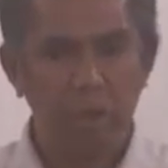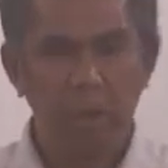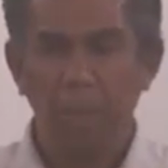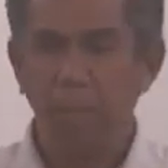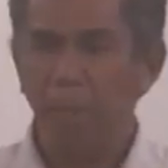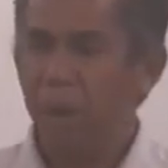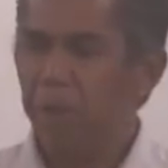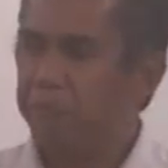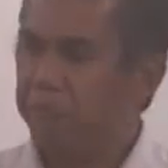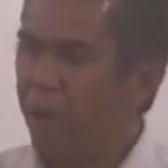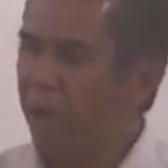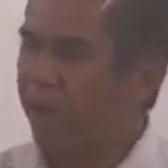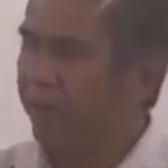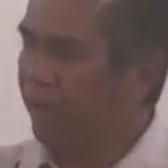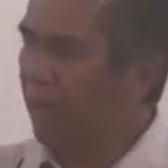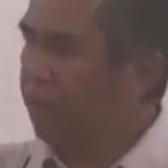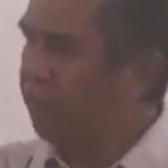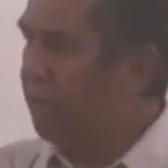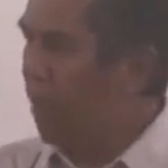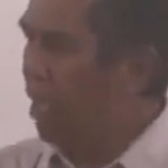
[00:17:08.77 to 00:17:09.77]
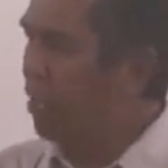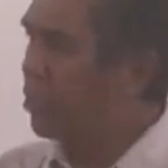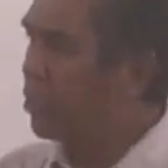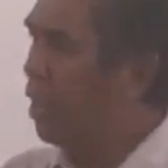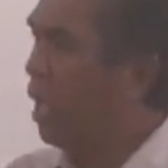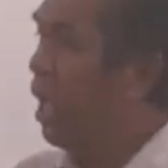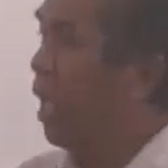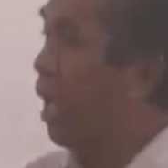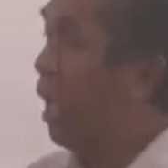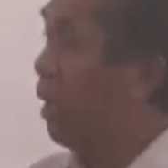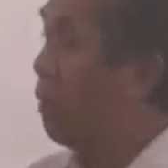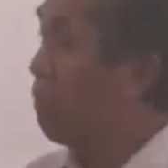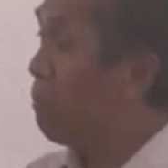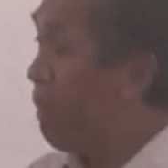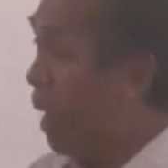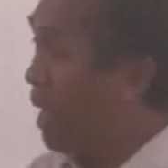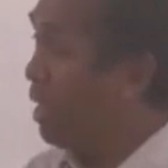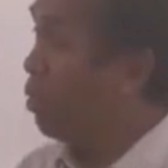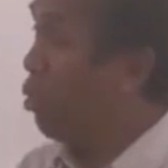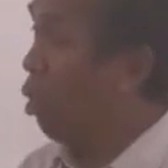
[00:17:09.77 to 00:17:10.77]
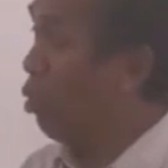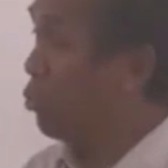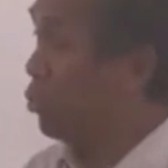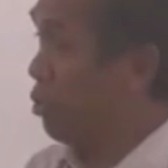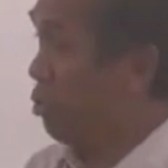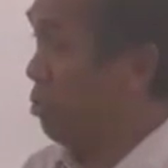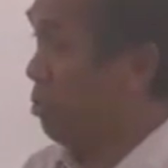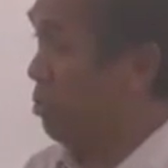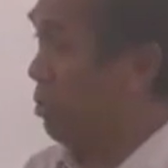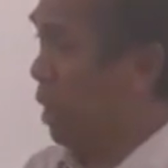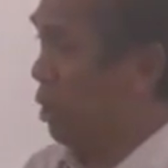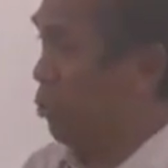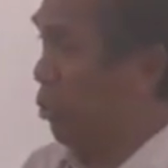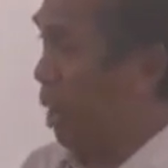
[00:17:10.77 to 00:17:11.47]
My faith affects my culture. That's